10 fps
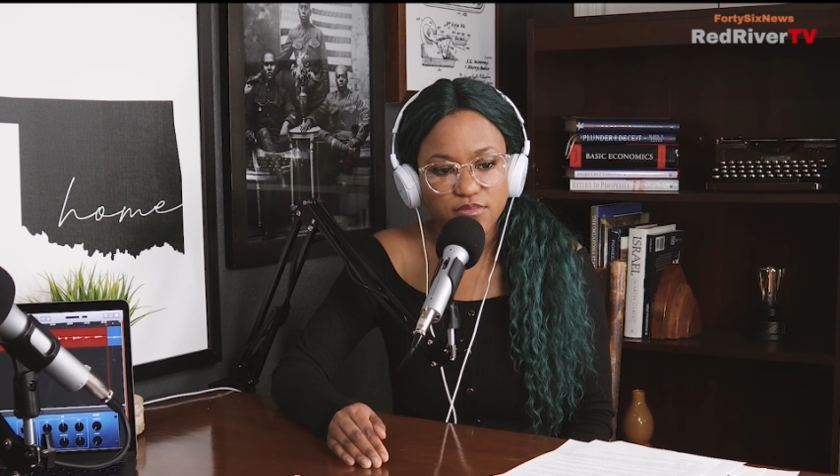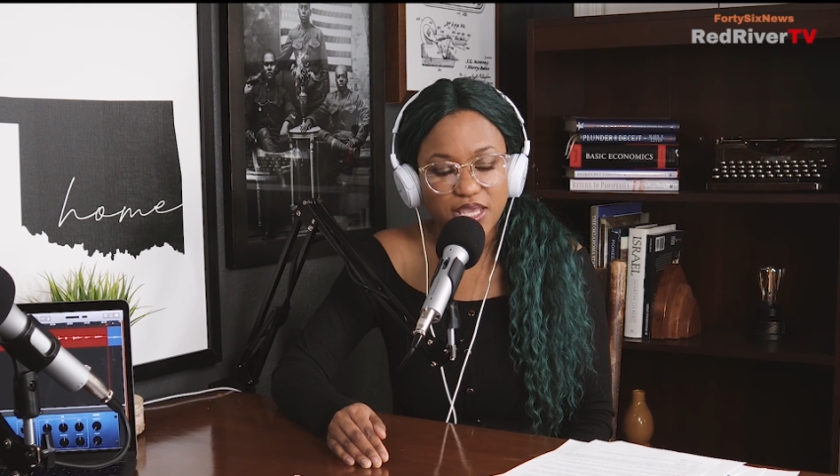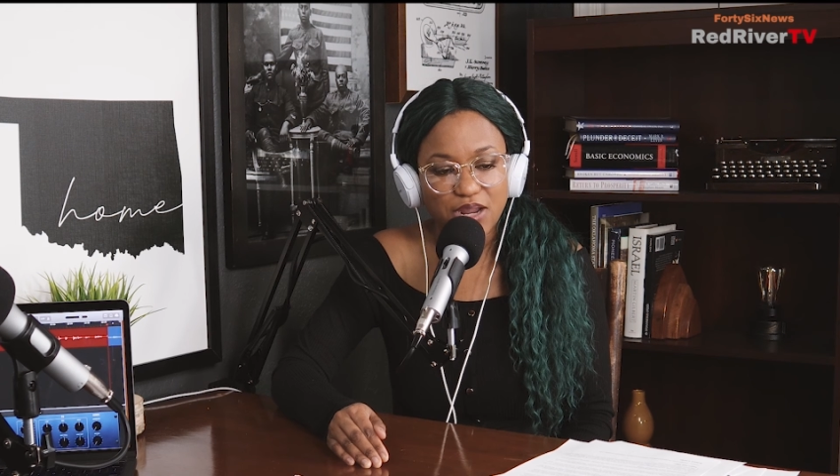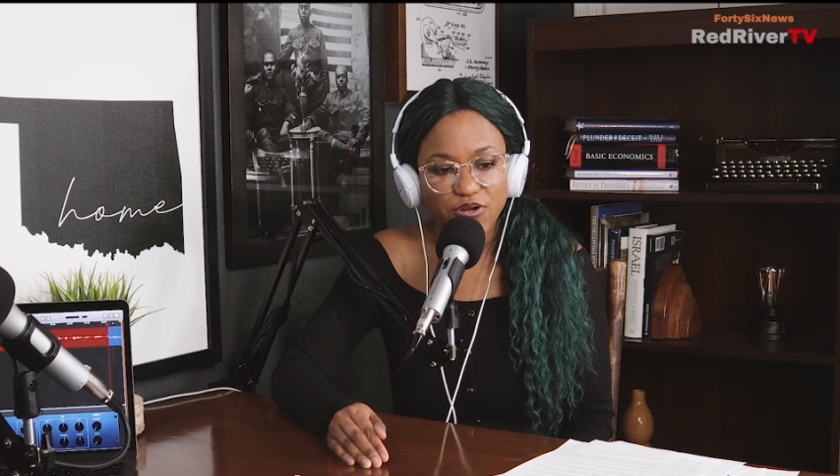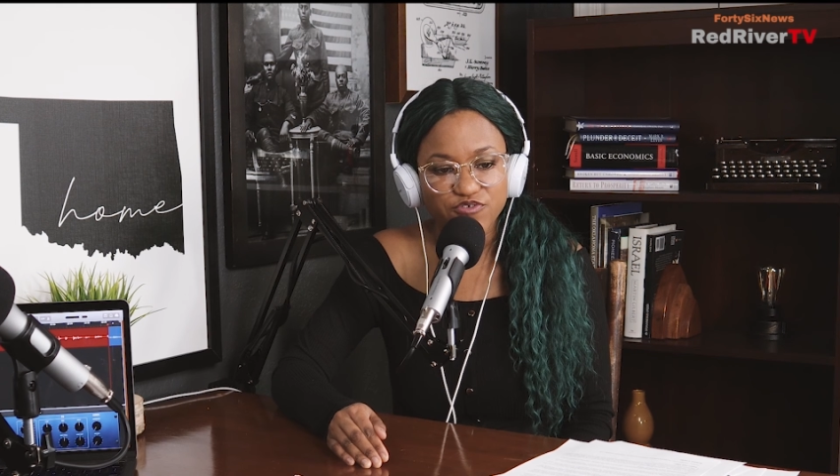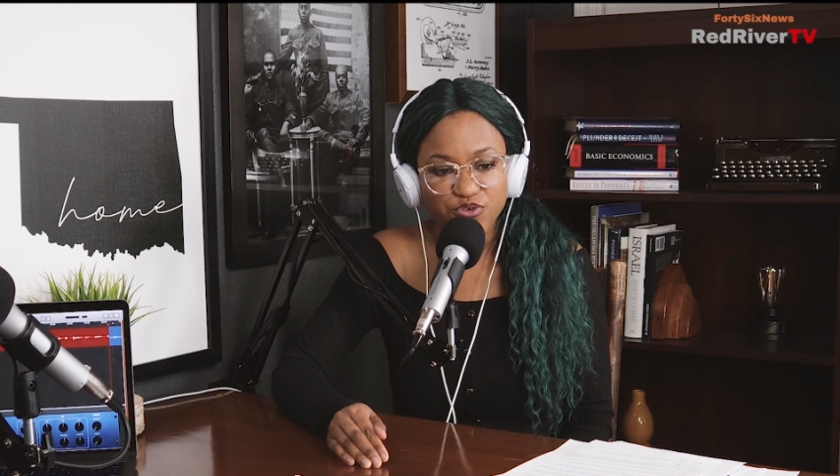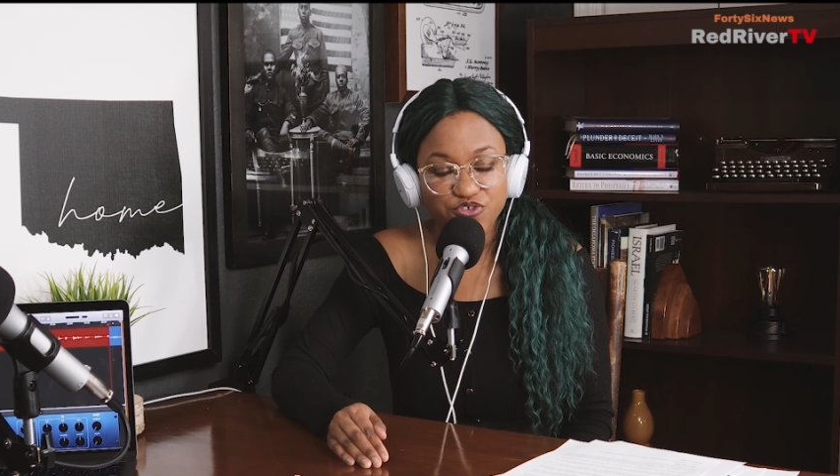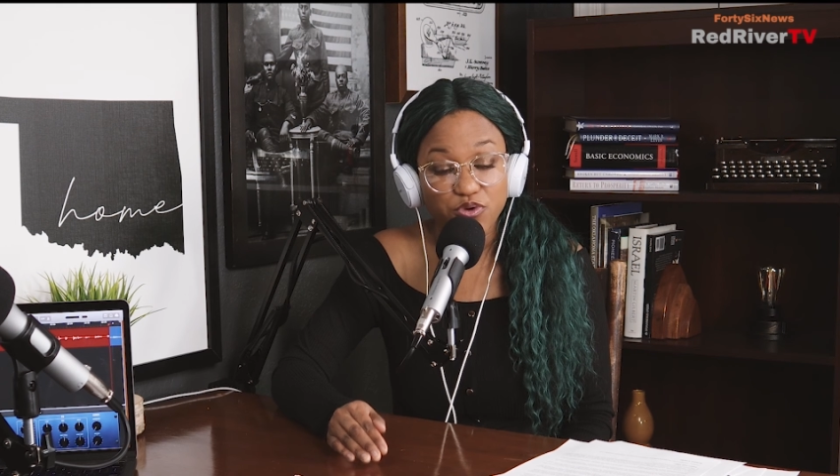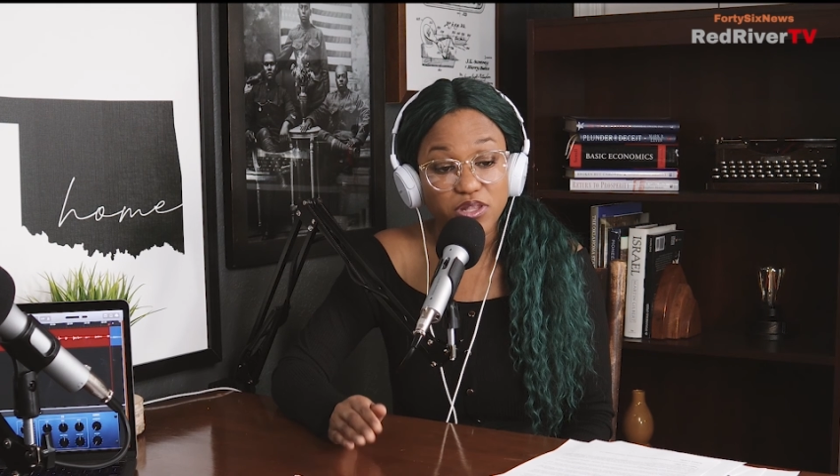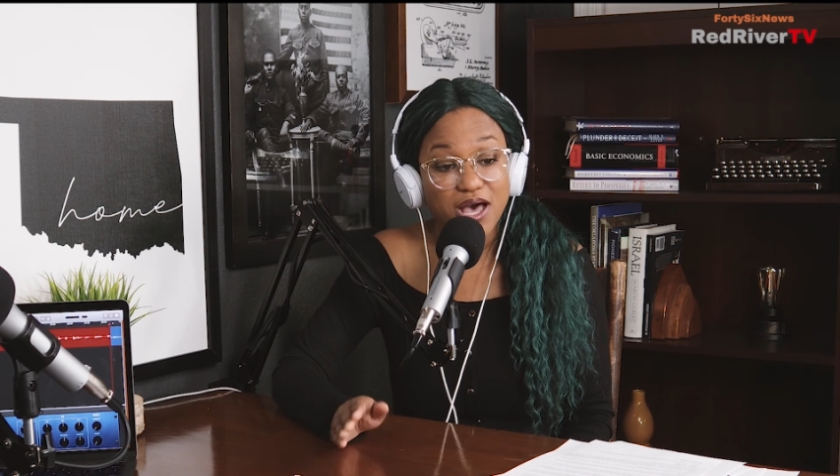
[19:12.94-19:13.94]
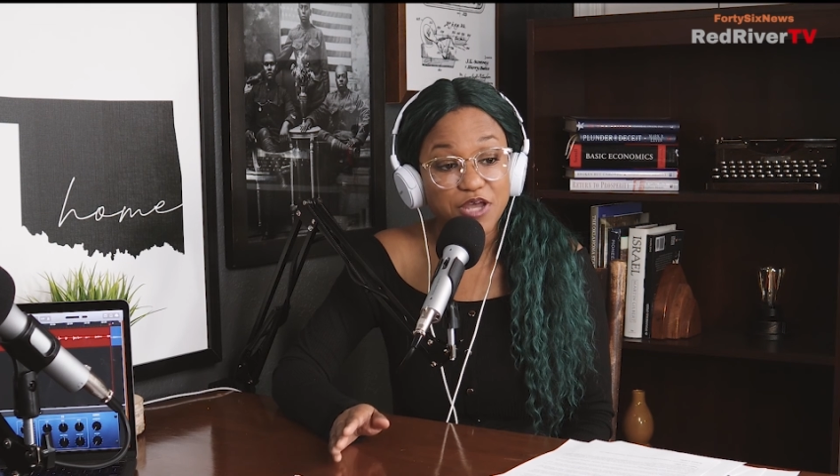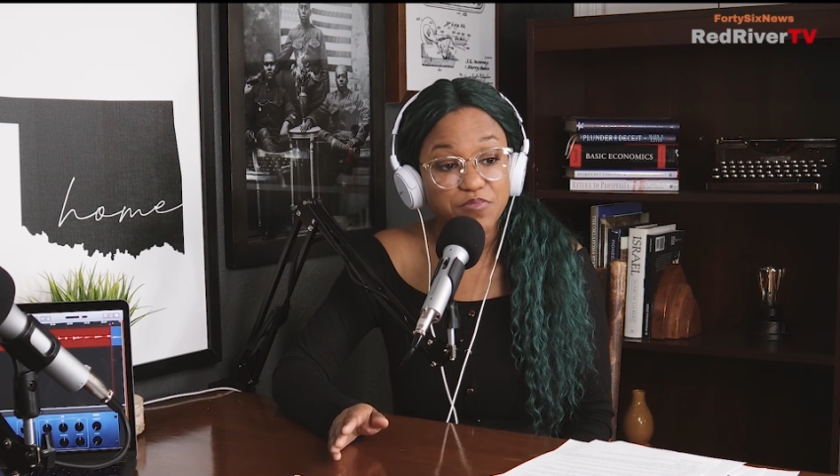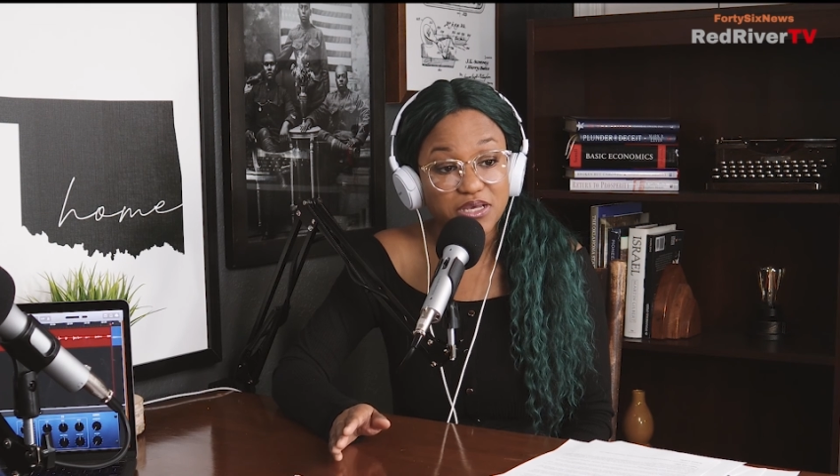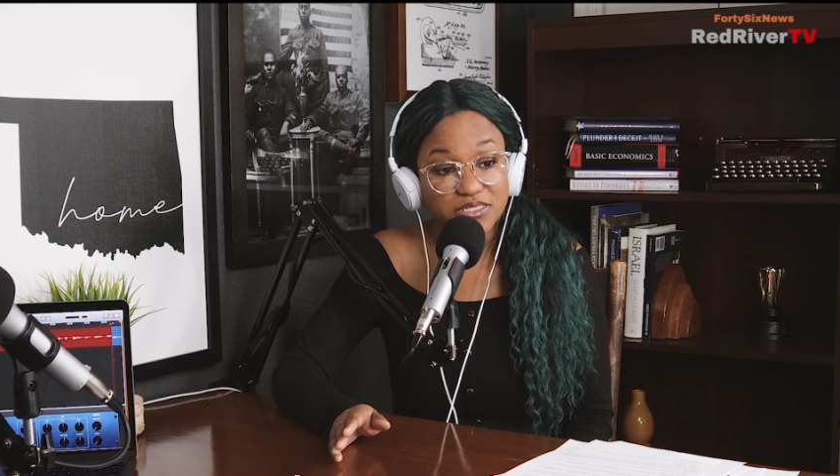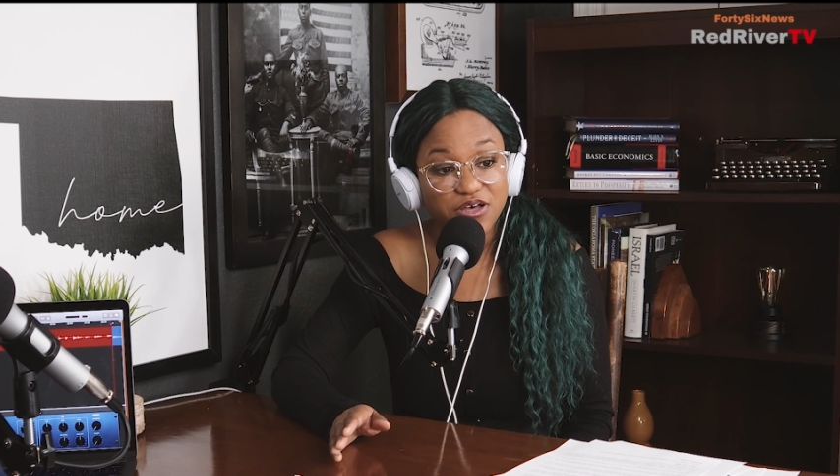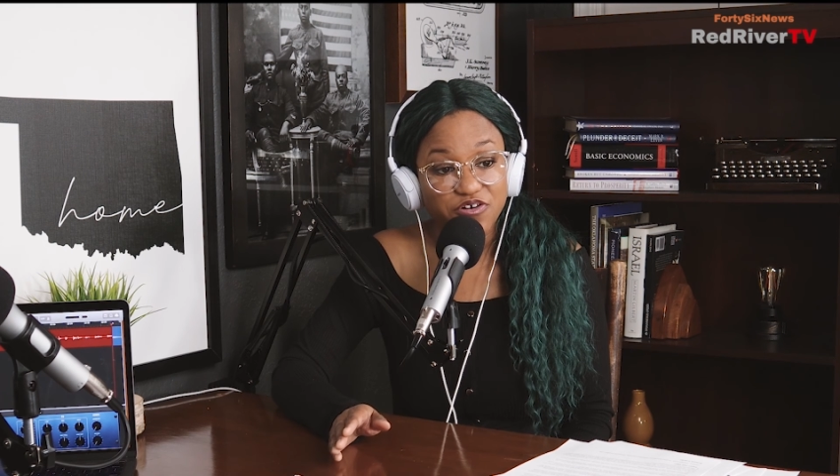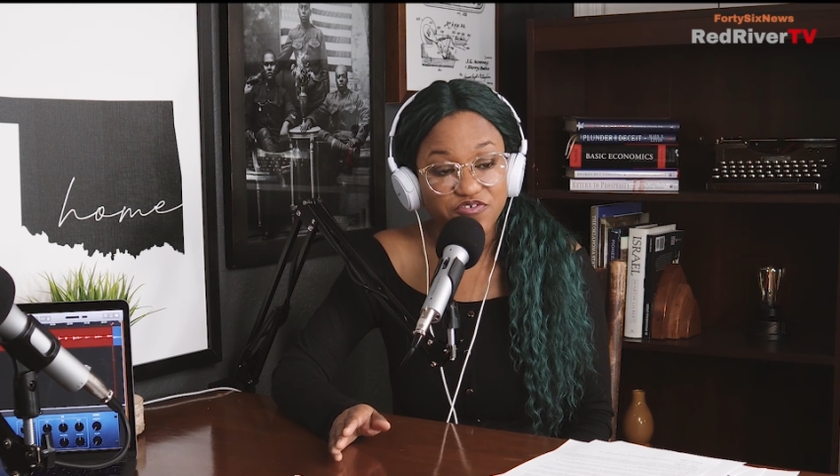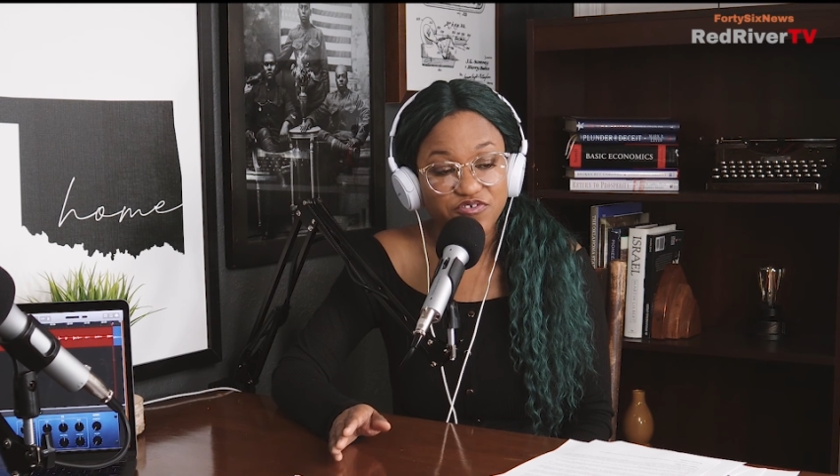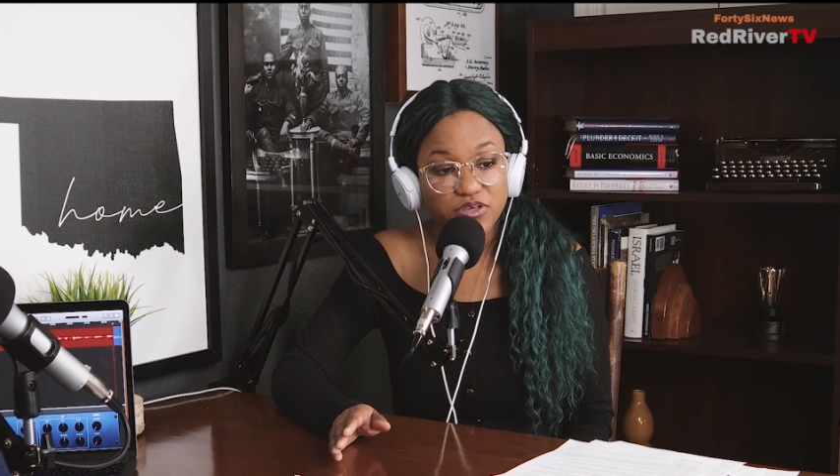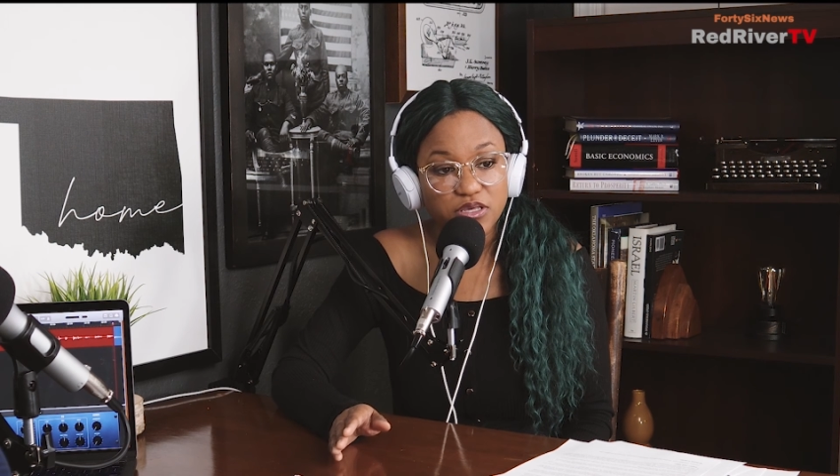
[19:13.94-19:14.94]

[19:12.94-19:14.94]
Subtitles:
And I refuse to align myself